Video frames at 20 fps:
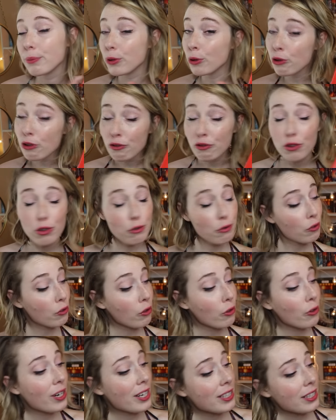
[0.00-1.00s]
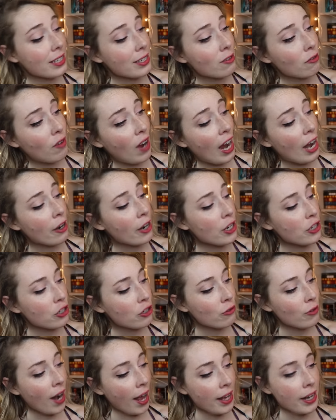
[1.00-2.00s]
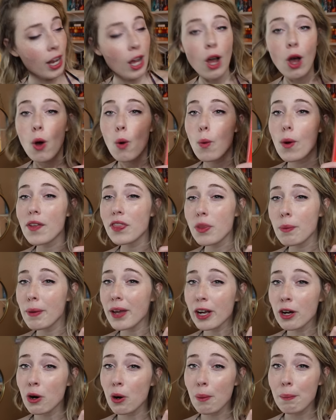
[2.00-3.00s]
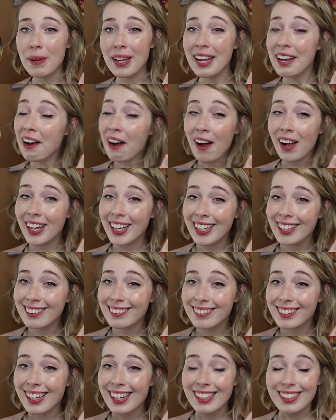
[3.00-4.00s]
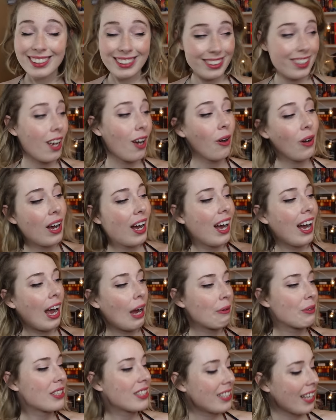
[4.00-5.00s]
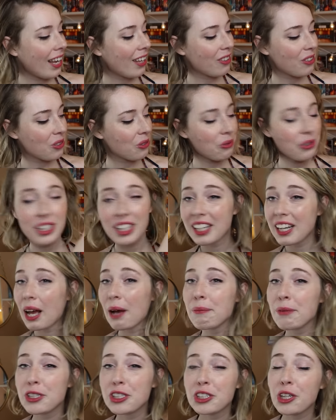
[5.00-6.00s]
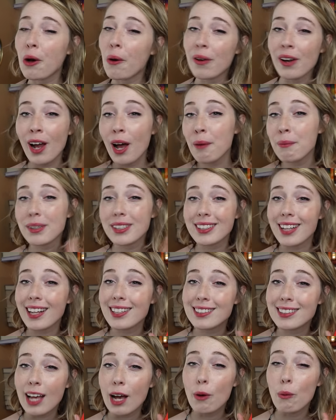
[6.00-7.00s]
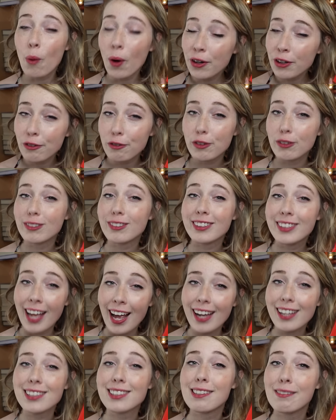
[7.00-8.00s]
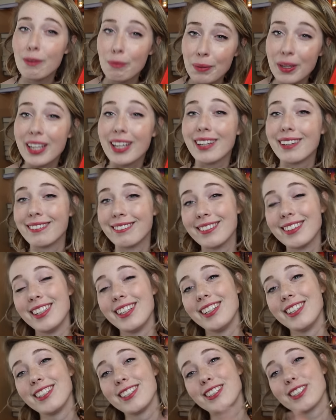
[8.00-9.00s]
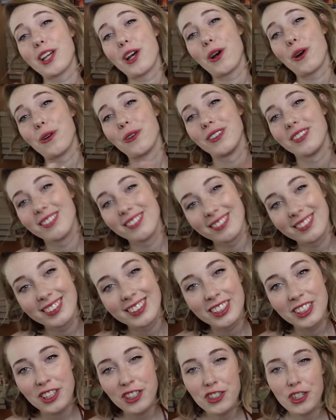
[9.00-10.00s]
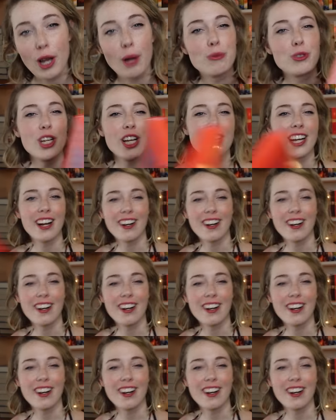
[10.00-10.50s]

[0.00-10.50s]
beautiful, fluorescent fire engine red with the big old B on it. So, I would say there's really not much going on besides that wonderful text of a B. So, good job, Jane